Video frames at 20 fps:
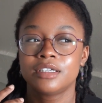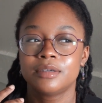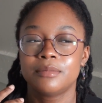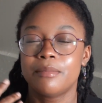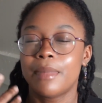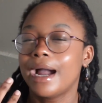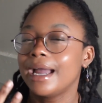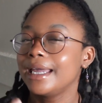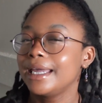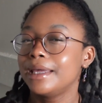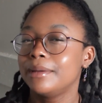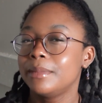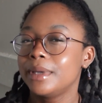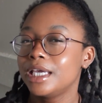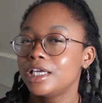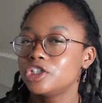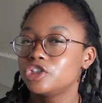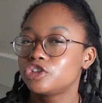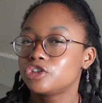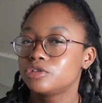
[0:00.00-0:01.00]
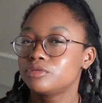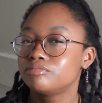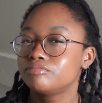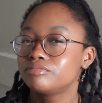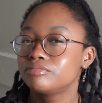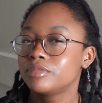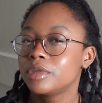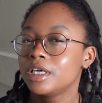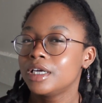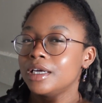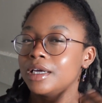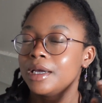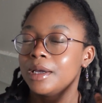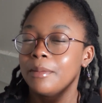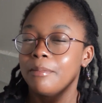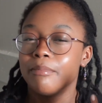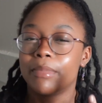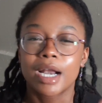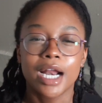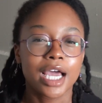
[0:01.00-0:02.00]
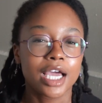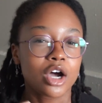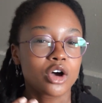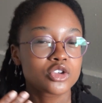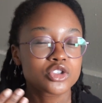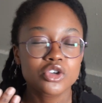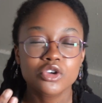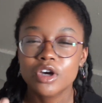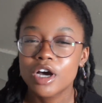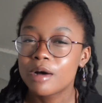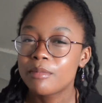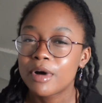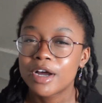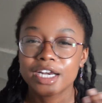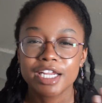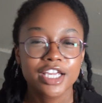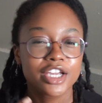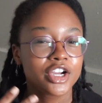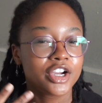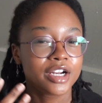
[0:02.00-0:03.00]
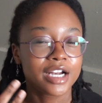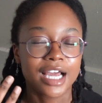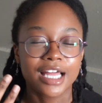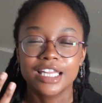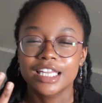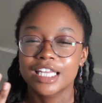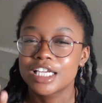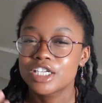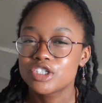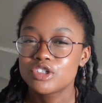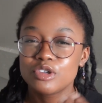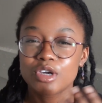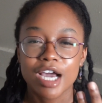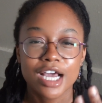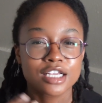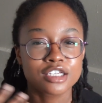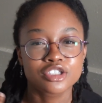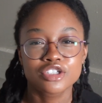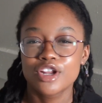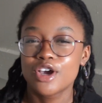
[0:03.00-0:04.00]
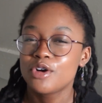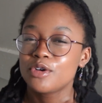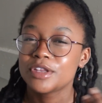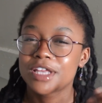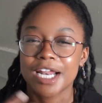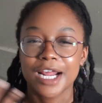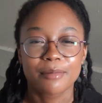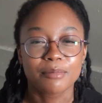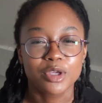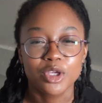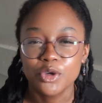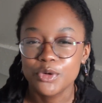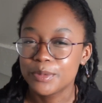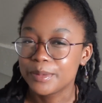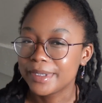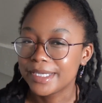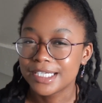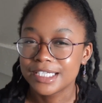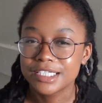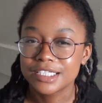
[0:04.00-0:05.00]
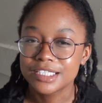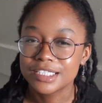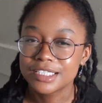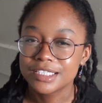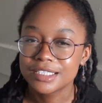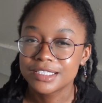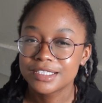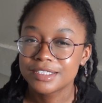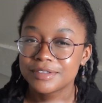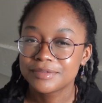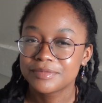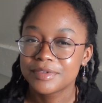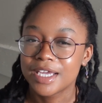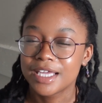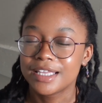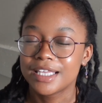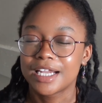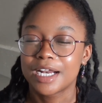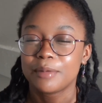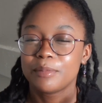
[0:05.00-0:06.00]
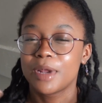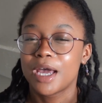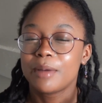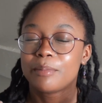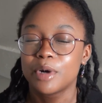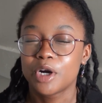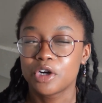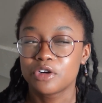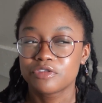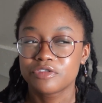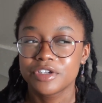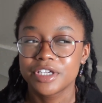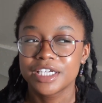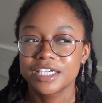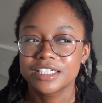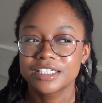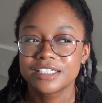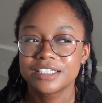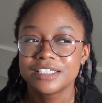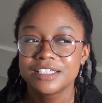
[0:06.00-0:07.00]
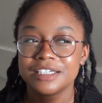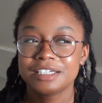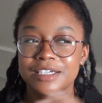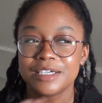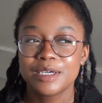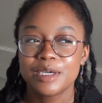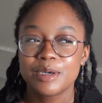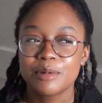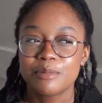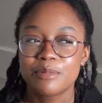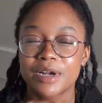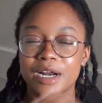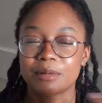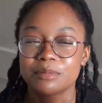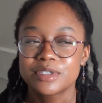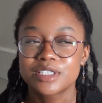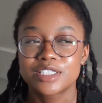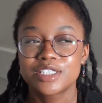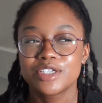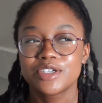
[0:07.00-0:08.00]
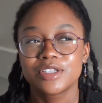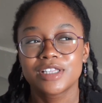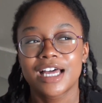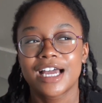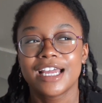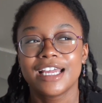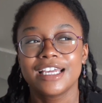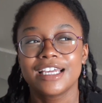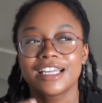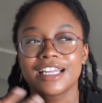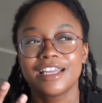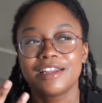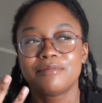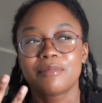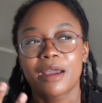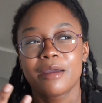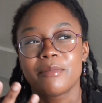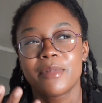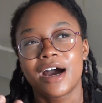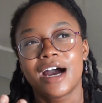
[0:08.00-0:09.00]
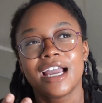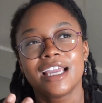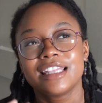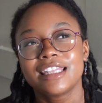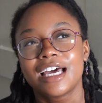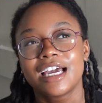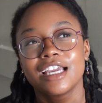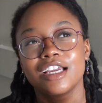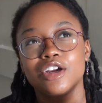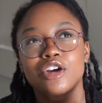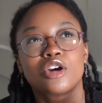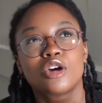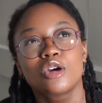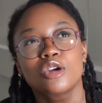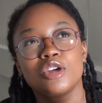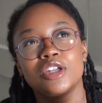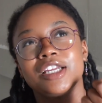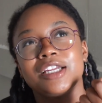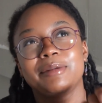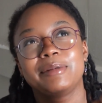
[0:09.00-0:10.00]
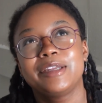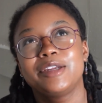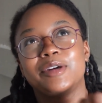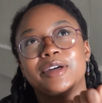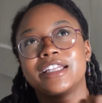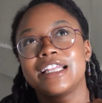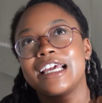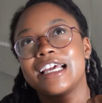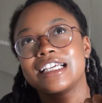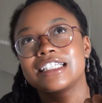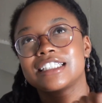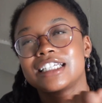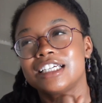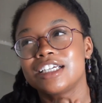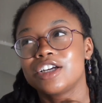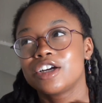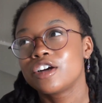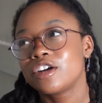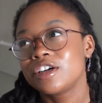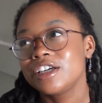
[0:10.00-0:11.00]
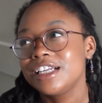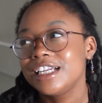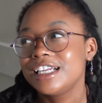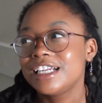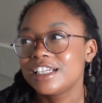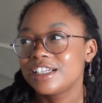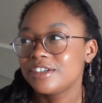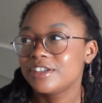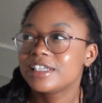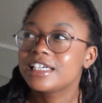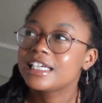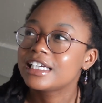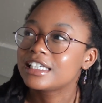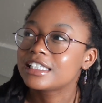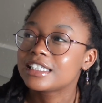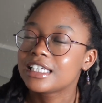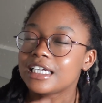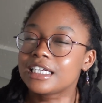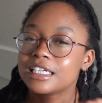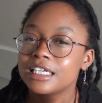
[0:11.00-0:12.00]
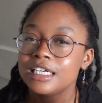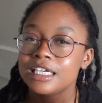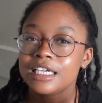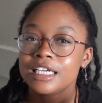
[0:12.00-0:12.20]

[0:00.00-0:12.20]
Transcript: my image, but I also come on here and I let you guys know that I'm human and that I'm not perfect, but I'm still like in my mind like, girl, you need to be doing this, and girl, you need to do this, and